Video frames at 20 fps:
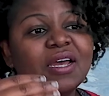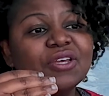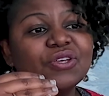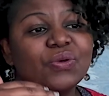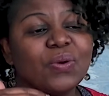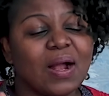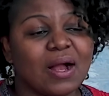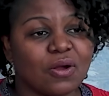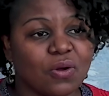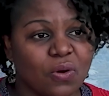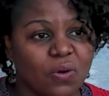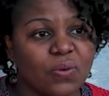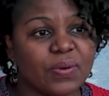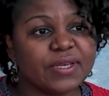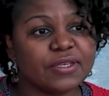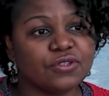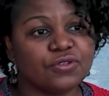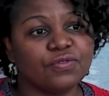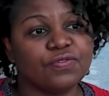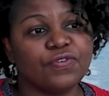you are
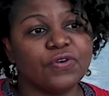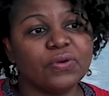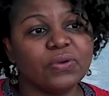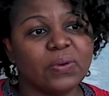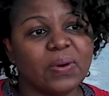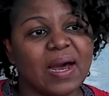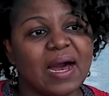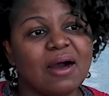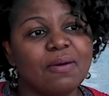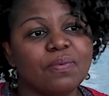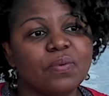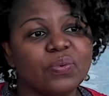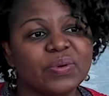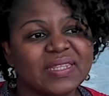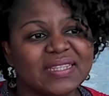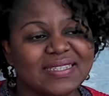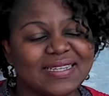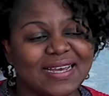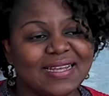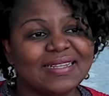going to follow up
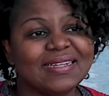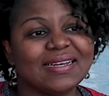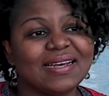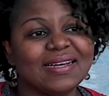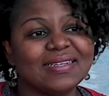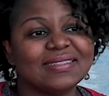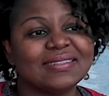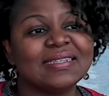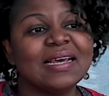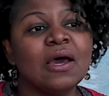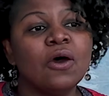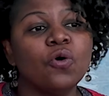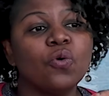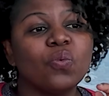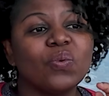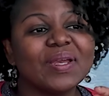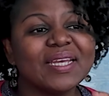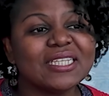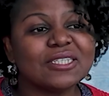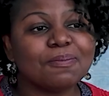with telling us
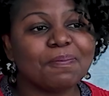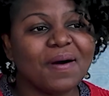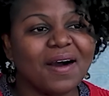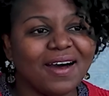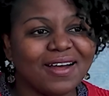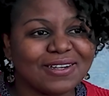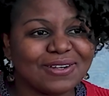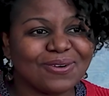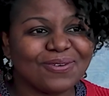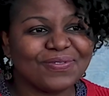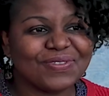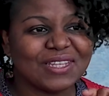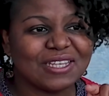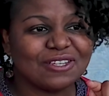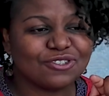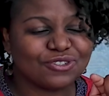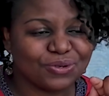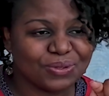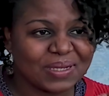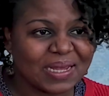which part of
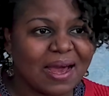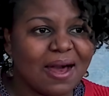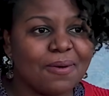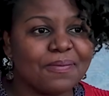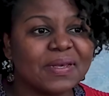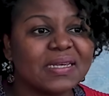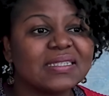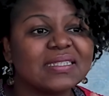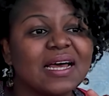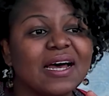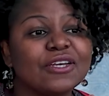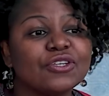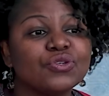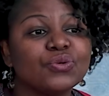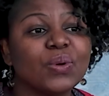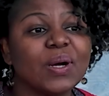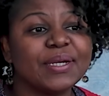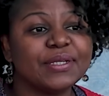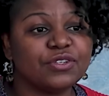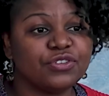these shortcomings are
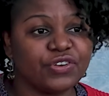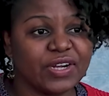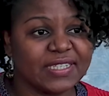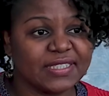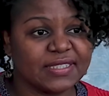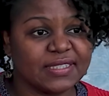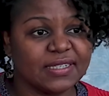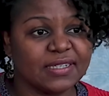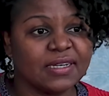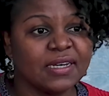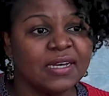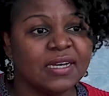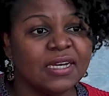you addressing.